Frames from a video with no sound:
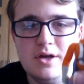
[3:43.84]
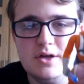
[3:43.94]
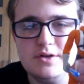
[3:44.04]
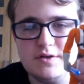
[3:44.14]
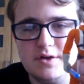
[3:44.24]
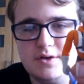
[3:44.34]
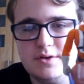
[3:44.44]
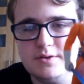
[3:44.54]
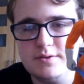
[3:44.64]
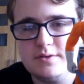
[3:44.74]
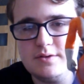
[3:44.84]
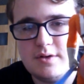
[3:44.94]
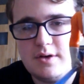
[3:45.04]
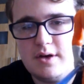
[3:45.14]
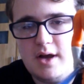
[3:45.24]
So,
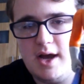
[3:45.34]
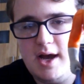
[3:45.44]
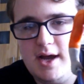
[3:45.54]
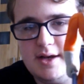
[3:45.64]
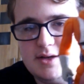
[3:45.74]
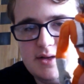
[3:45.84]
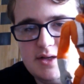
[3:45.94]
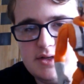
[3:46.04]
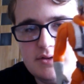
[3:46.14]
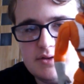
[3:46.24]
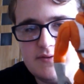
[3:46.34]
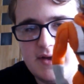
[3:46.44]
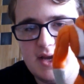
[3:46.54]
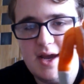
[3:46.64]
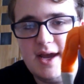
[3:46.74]
and this Luke's
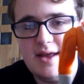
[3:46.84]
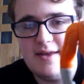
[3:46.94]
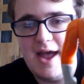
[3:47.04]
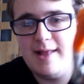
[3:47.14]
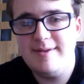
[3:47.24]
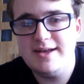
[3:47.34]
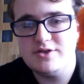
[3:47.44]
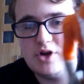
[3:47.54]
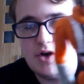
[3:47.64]
figure, the helmet is not